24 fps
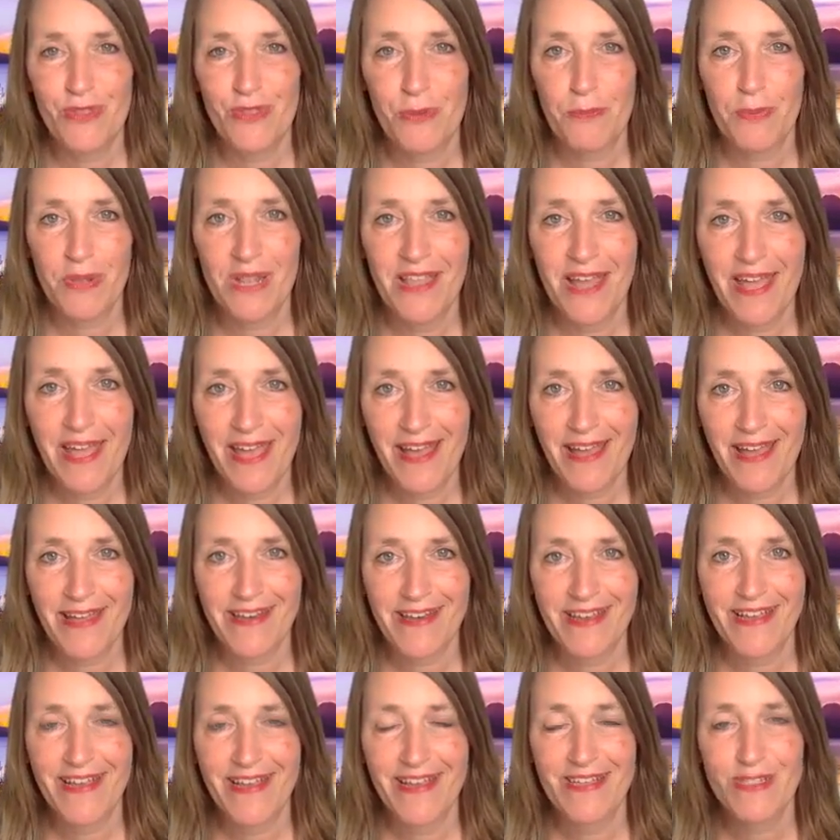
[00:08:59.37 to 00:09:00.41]
the plan.
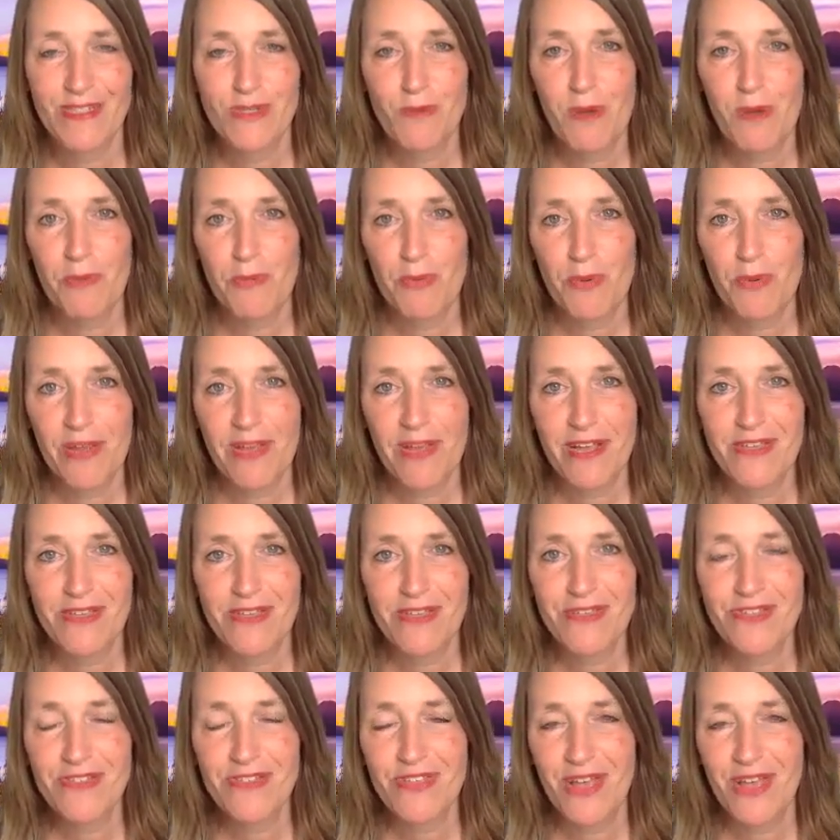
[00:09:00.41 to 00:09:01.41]
It's what brings